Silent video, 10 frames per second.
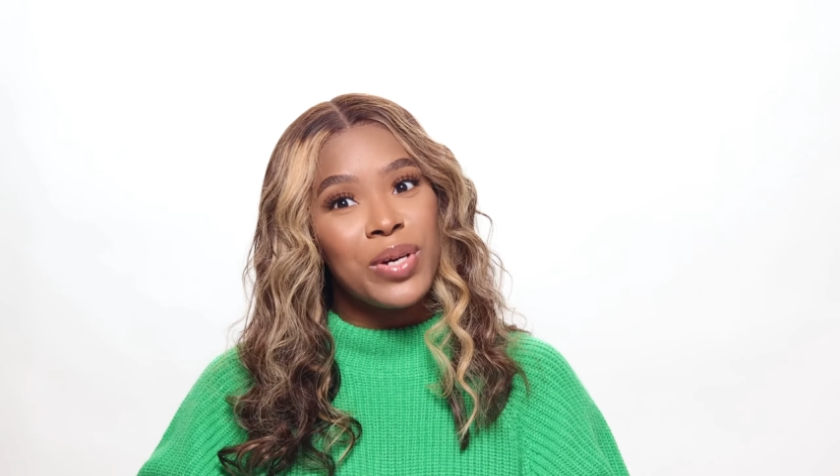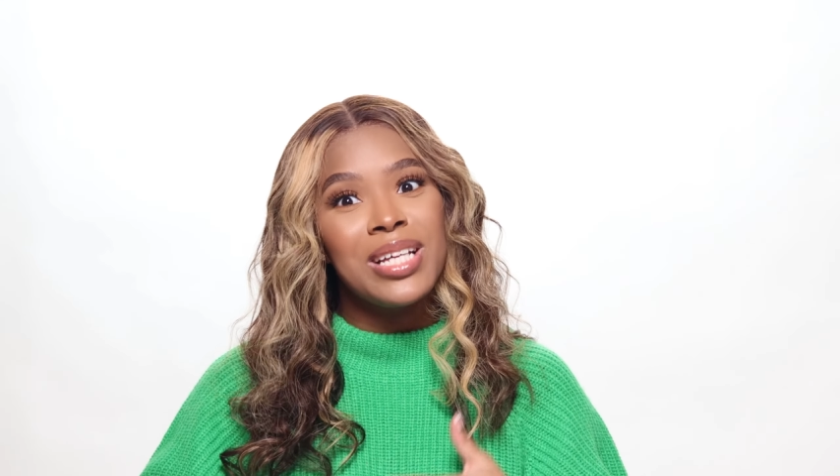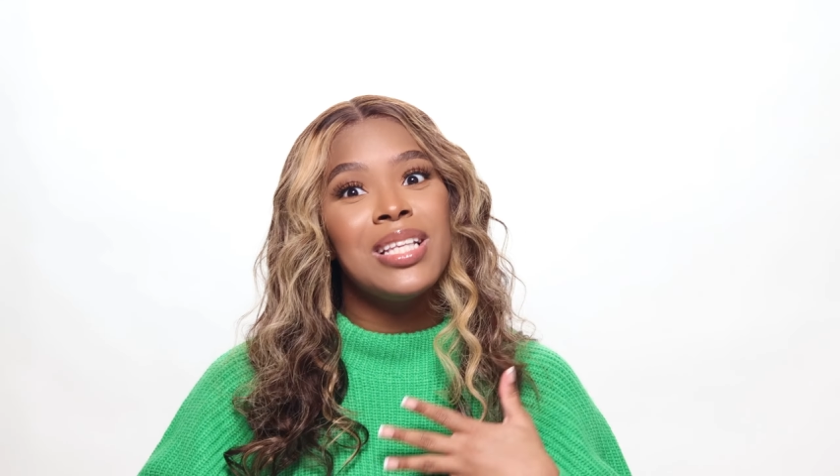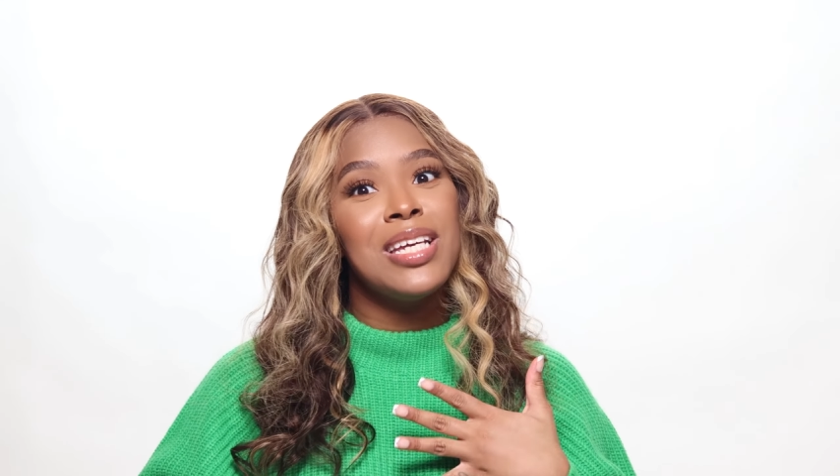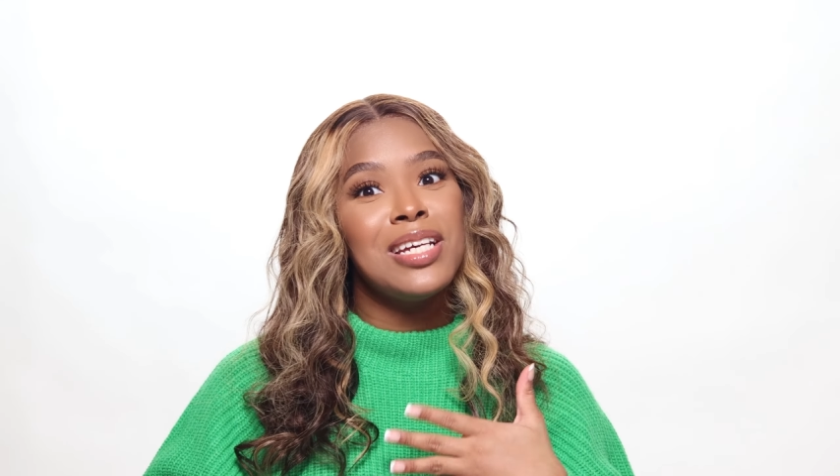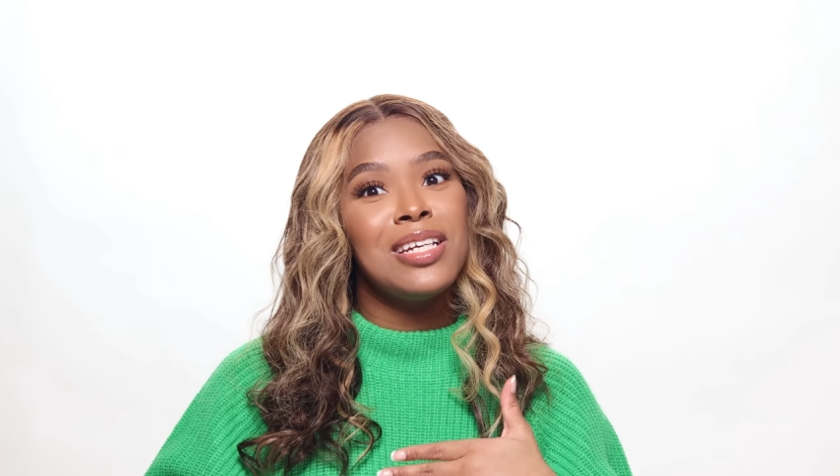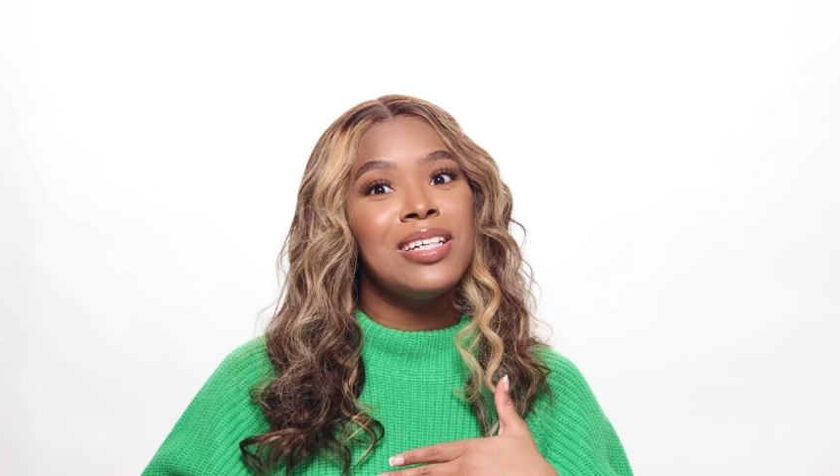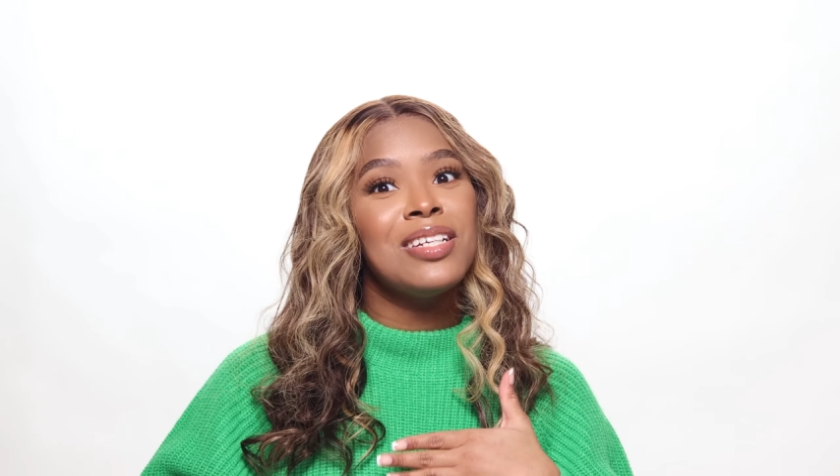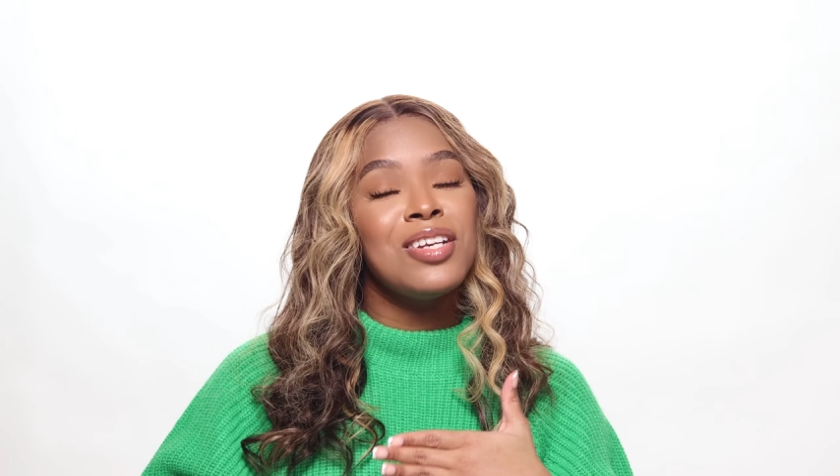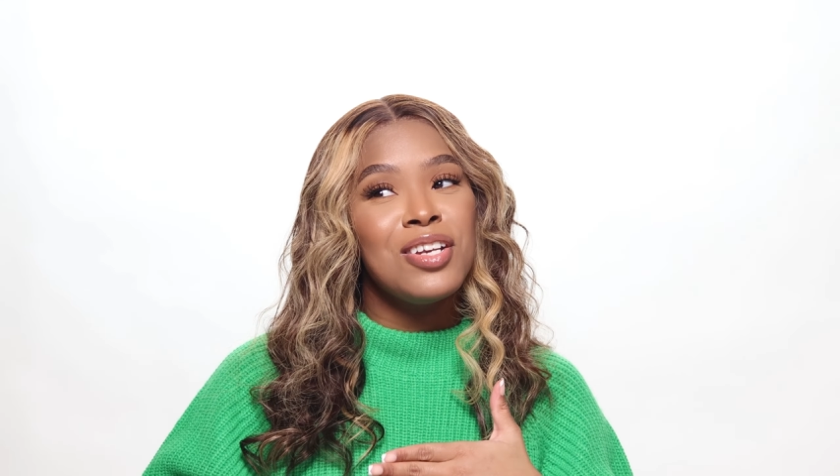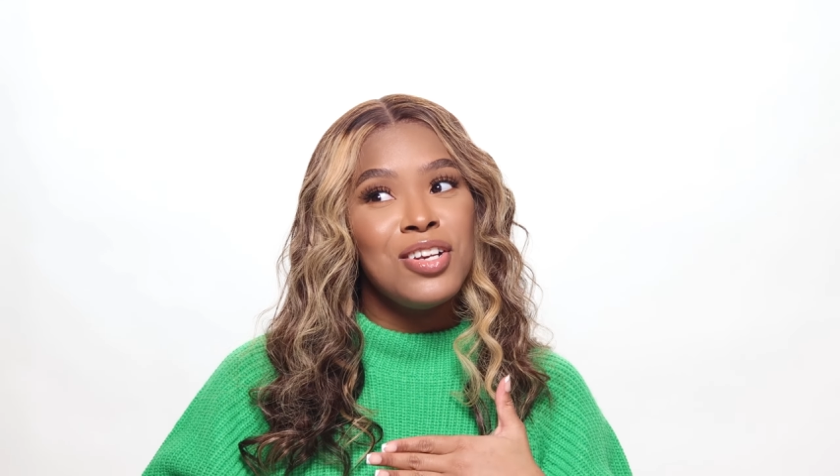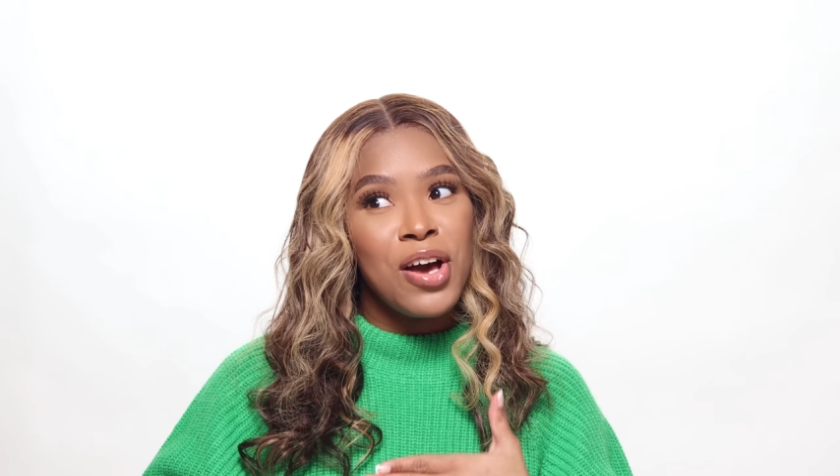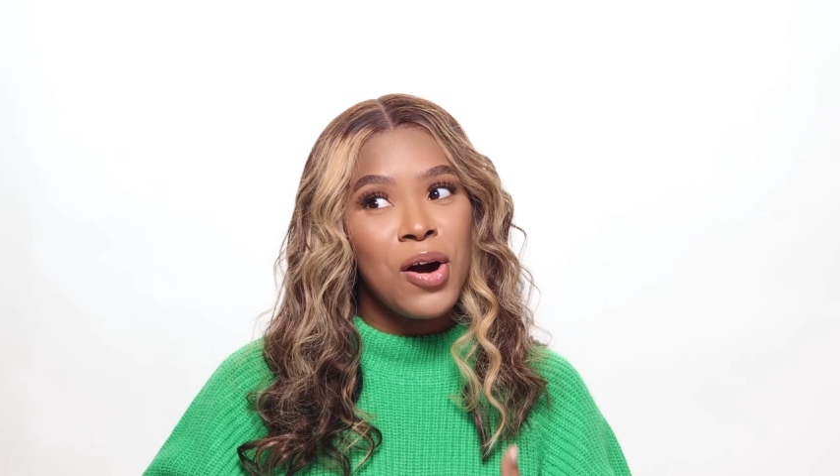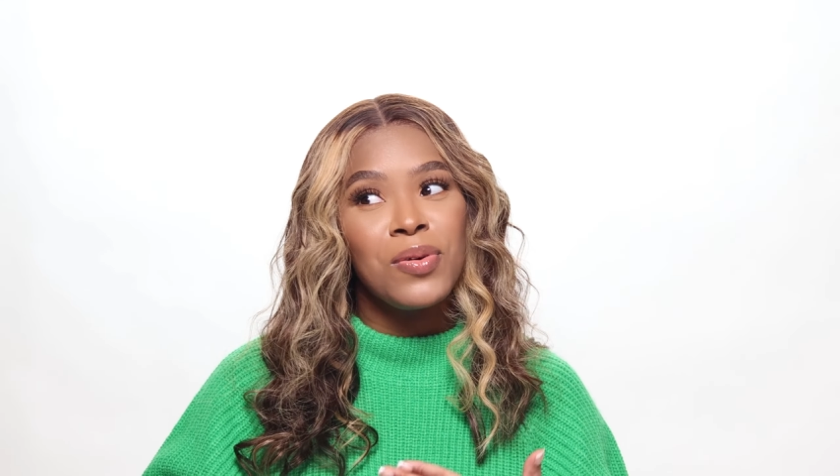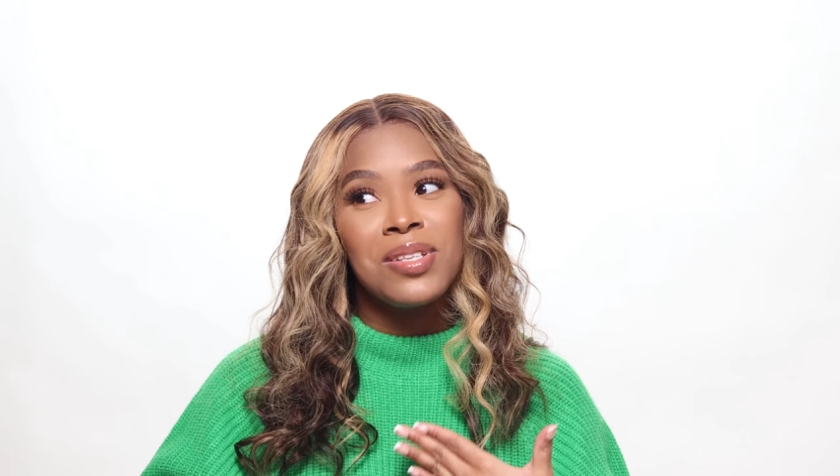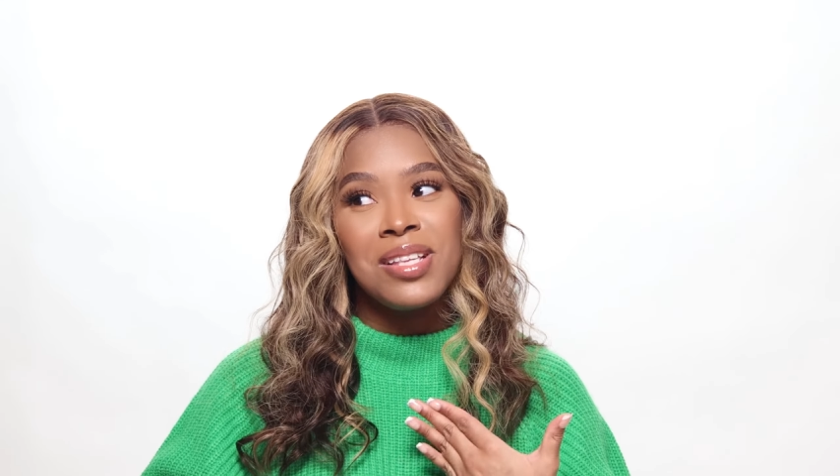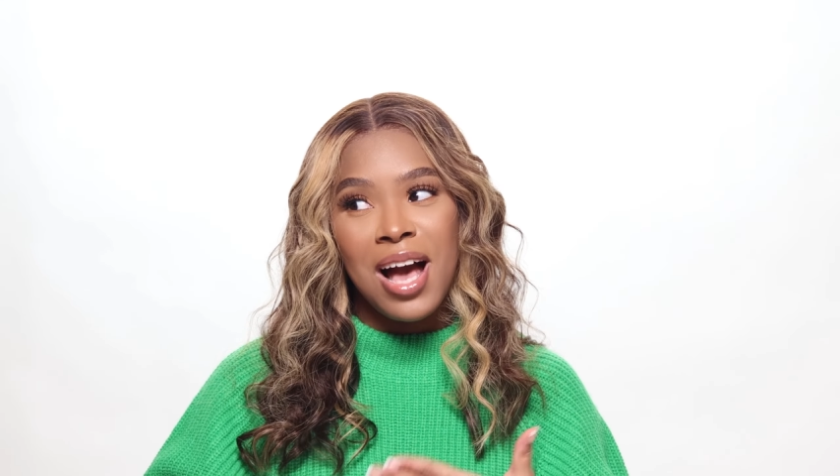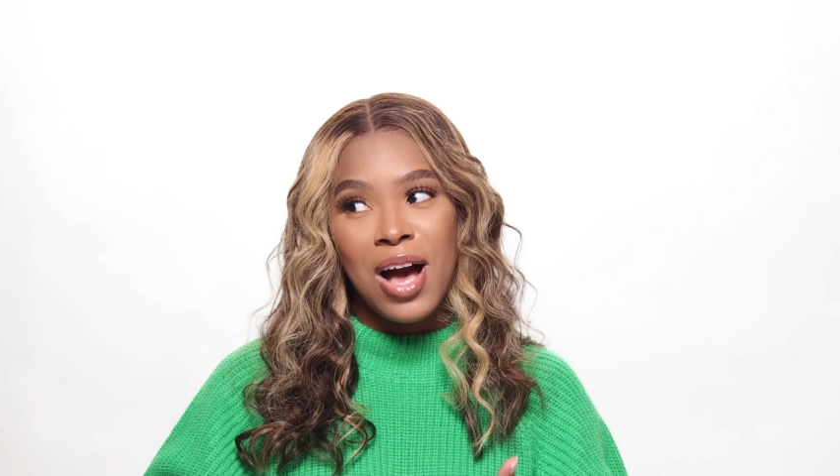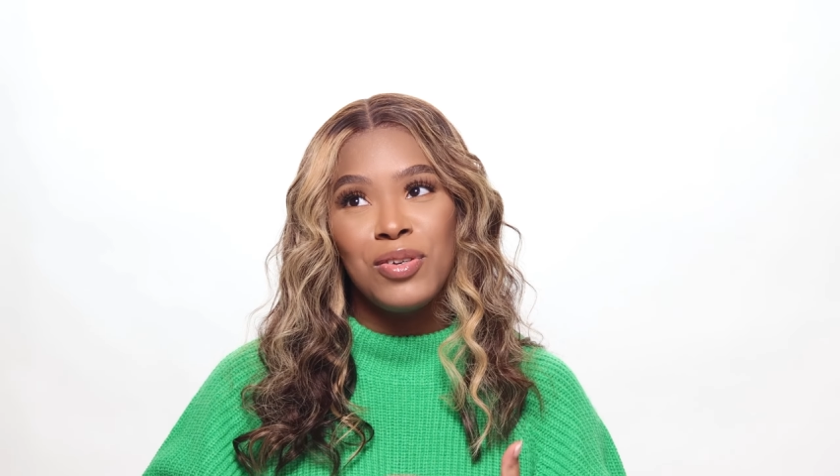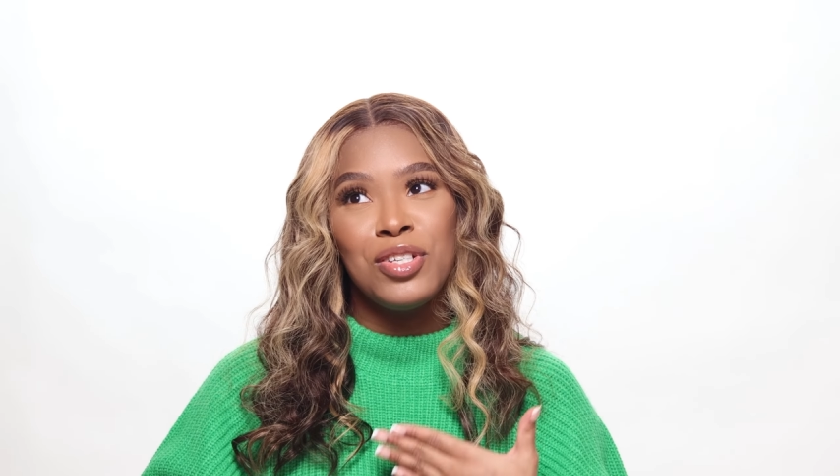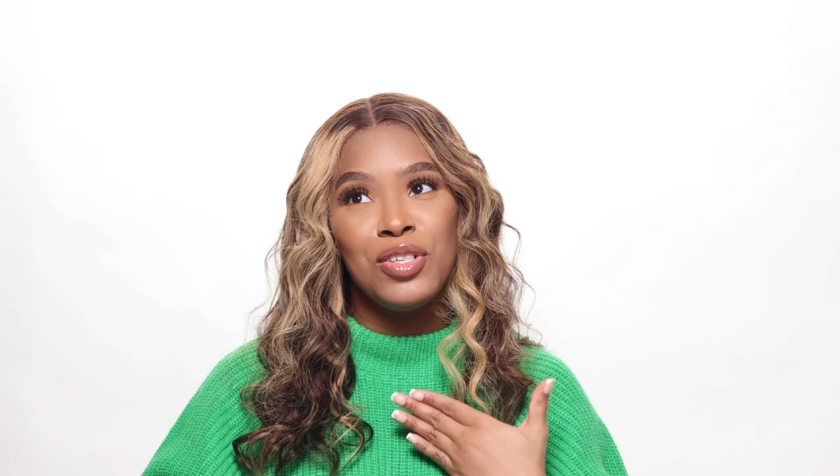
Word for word: really knows how